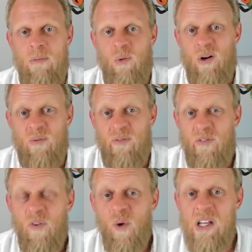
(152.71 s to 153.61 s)
What,
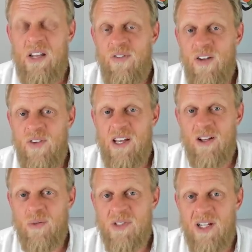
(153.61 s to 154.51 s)
40 to 50
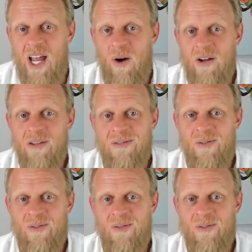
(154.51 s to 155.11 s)
kilometers an hour?